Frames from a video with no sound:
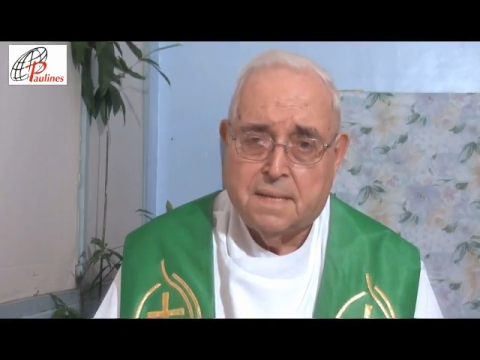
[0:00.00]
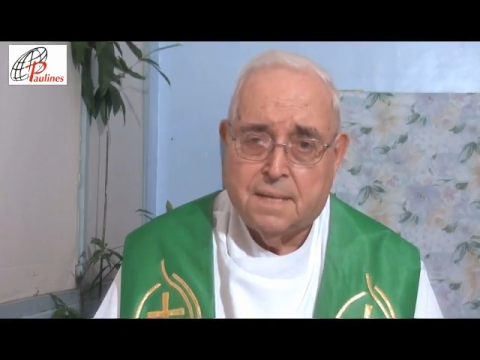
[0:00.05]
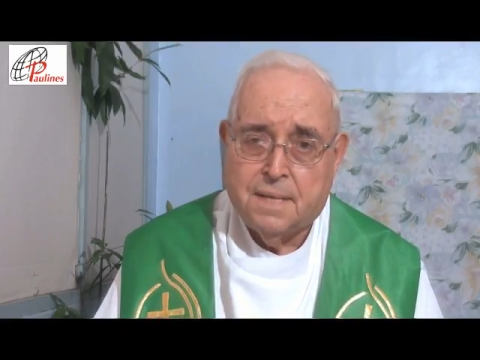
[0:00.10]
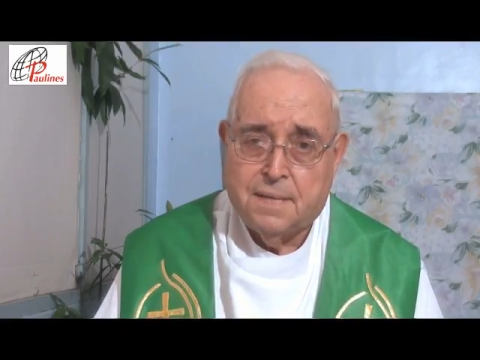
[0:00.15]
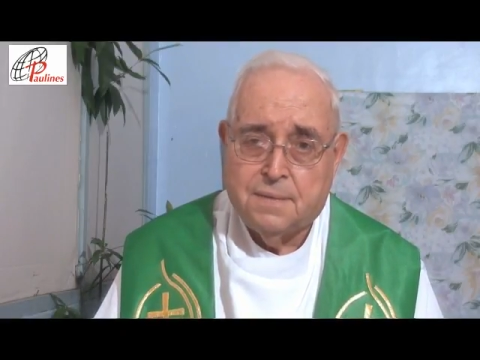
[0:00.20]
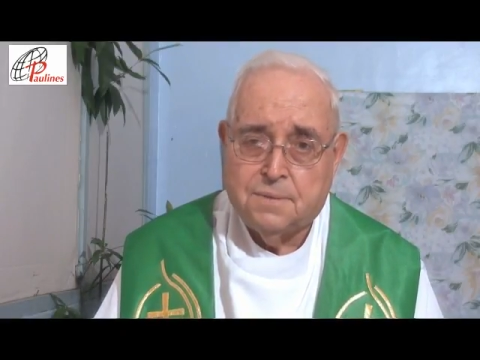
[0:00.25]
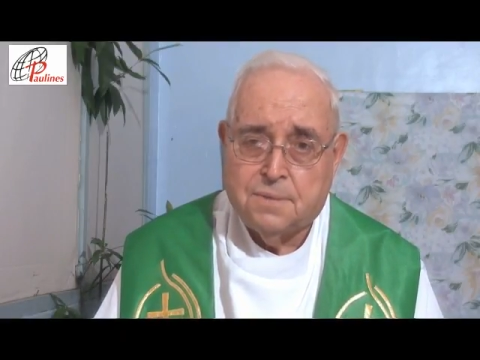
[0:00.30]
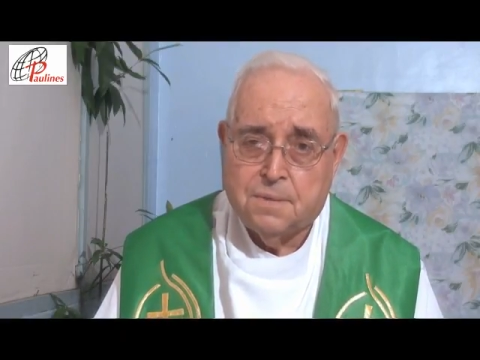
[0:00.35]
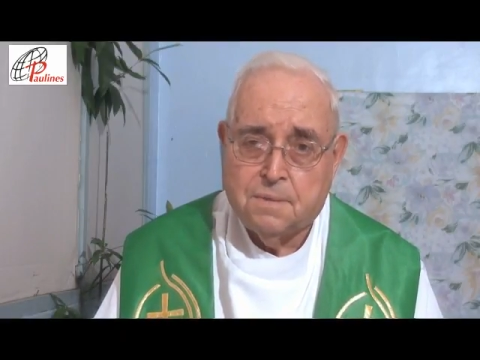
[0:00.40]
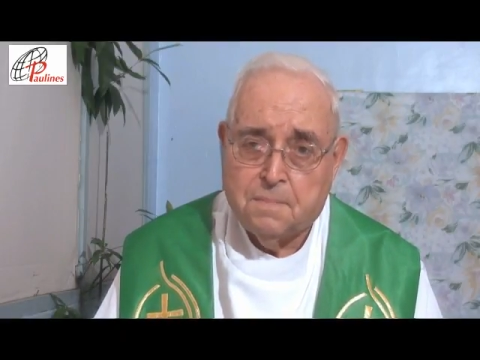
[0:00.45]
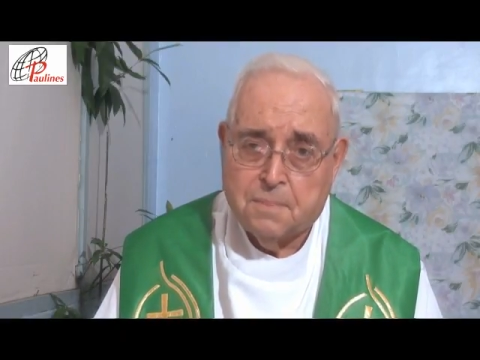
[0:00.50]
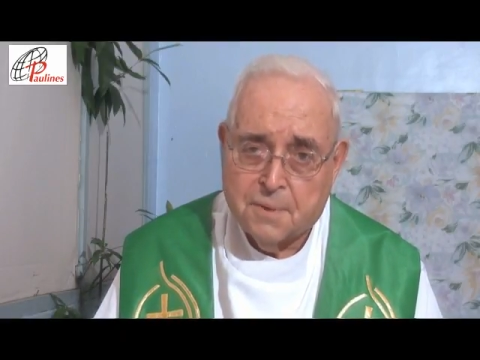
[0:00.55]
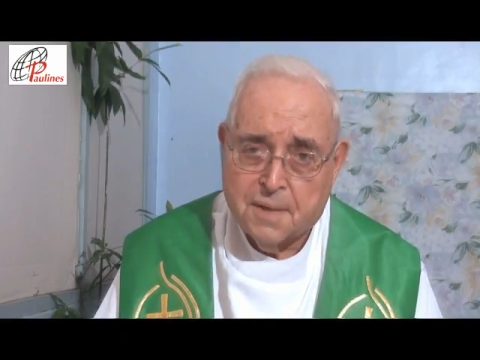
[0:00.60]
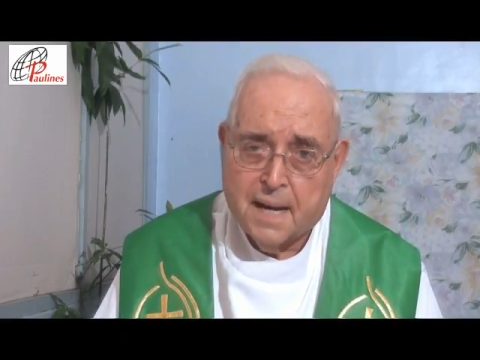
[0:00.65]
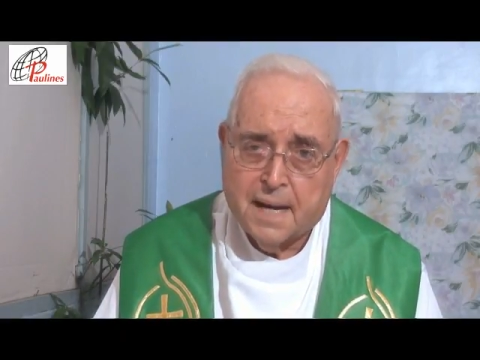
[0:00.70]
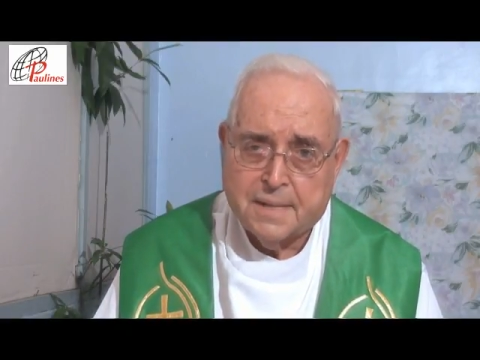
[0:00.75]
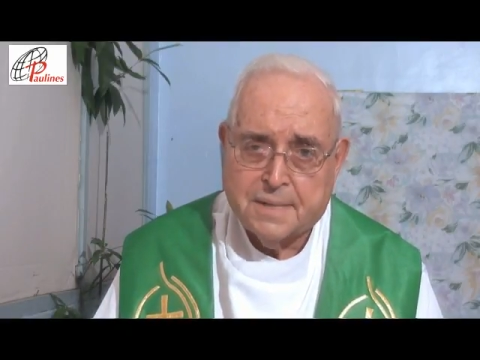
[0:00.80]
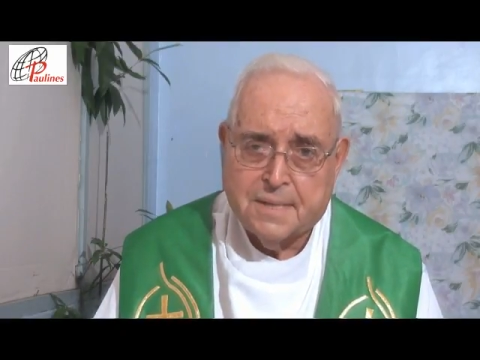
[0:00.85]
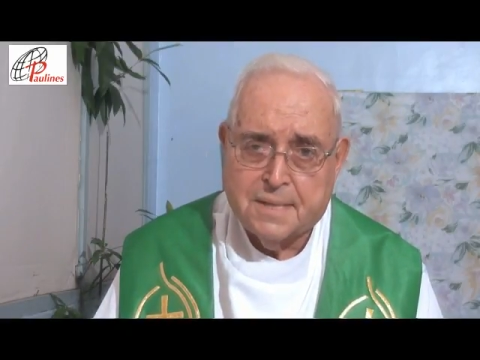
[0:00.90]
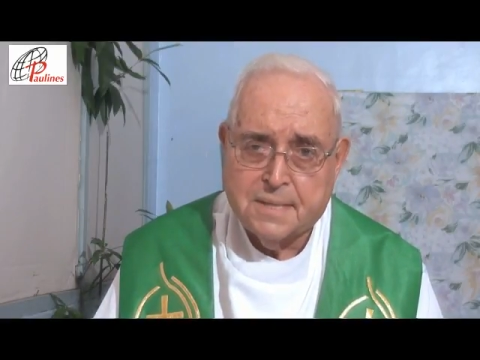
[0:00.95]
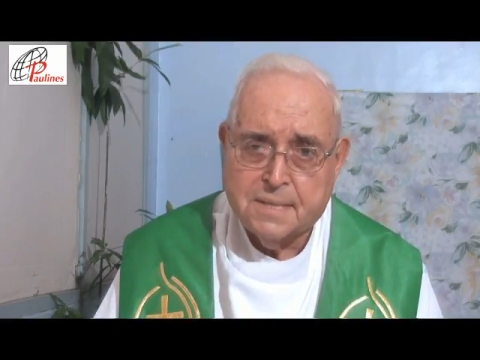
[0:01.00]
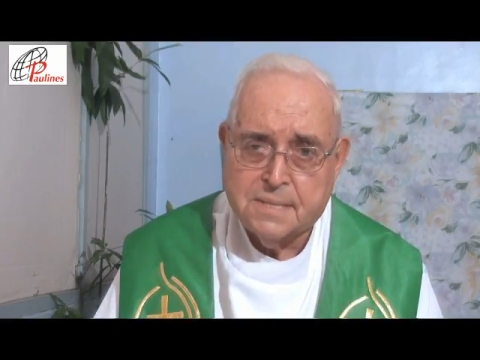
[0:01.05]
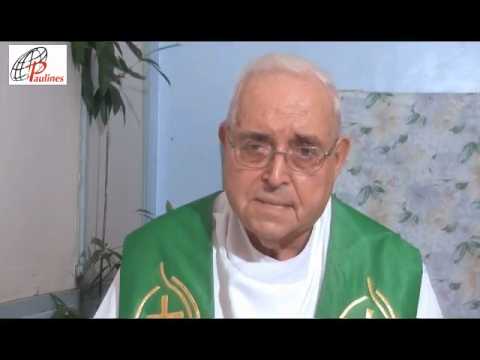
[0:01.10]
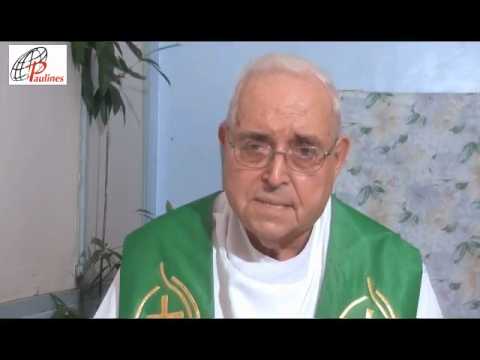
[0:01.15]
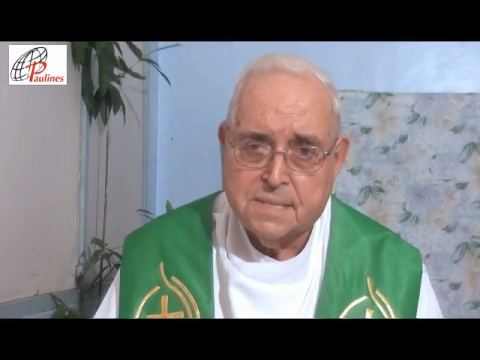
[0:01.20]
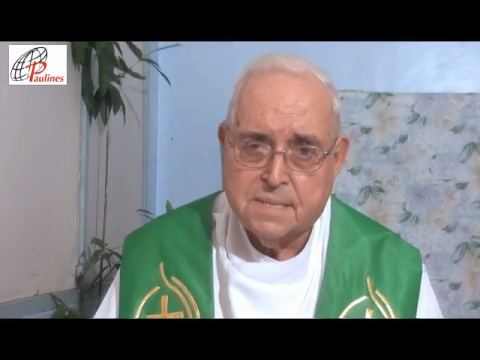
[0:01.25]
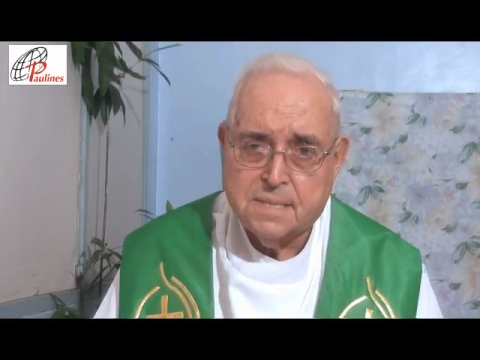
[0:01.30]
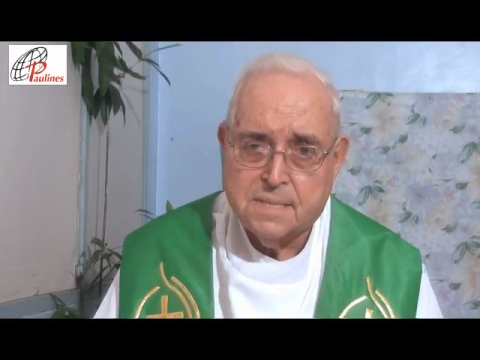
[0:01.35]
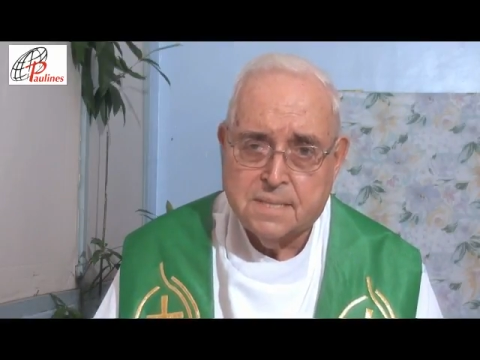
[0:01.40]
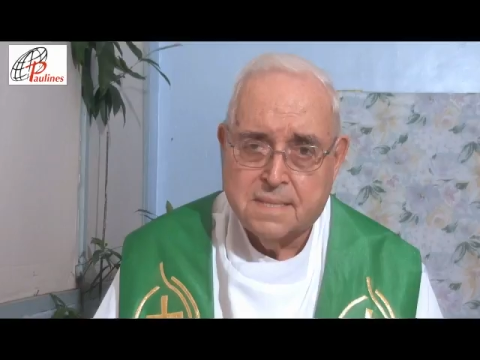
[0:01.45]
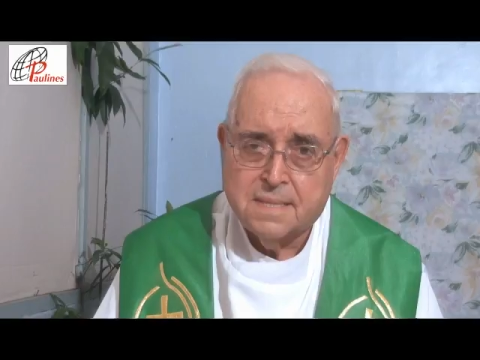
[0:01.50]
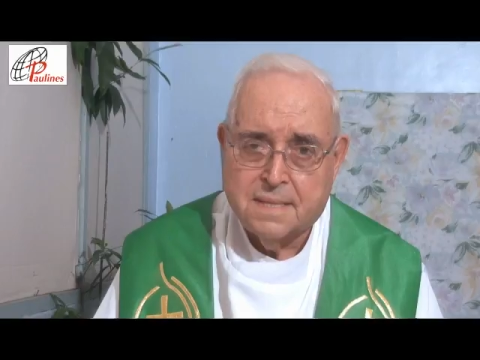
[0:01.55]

into practice.